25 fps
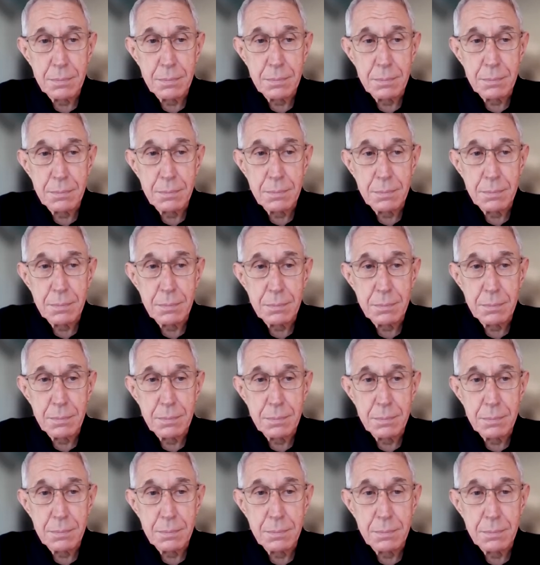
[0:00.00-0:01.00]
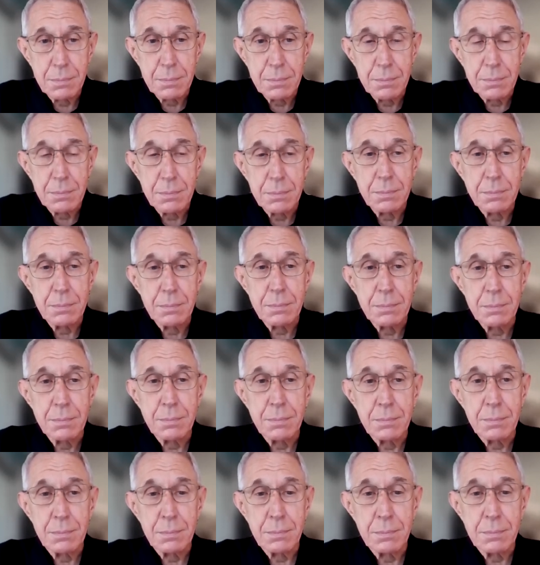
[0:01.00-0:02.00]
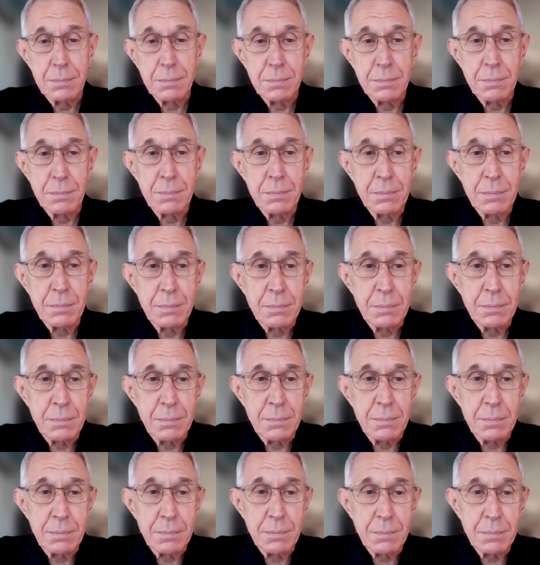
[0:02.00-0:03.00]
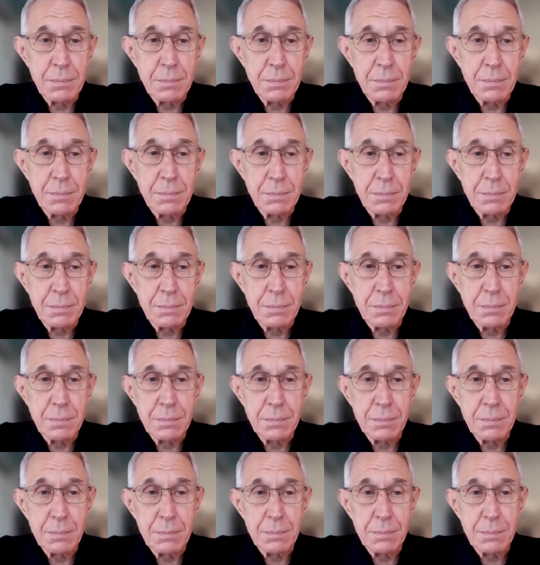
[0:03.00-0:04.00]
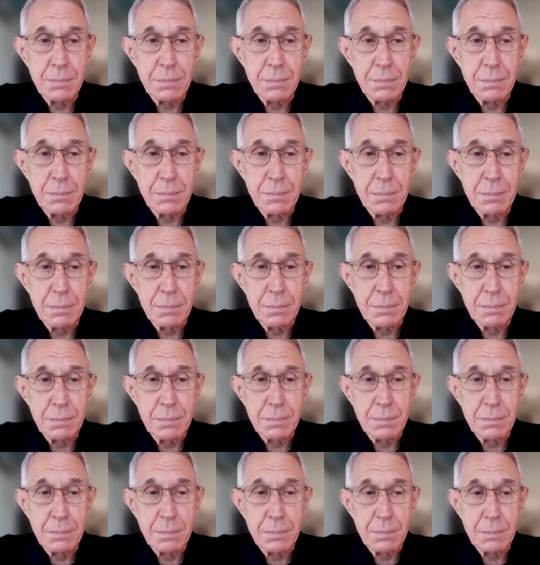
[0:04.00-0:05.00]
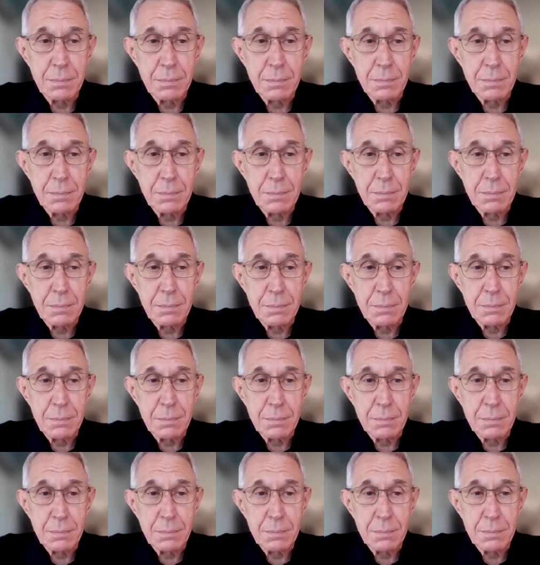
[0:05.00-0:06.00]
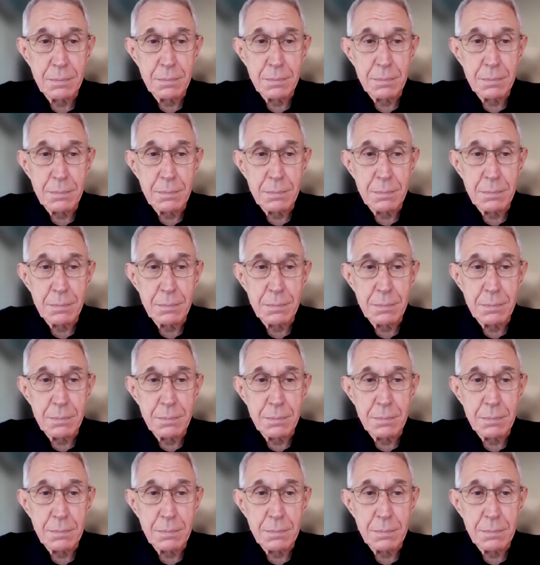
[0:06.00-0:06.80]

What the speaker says: [no speech]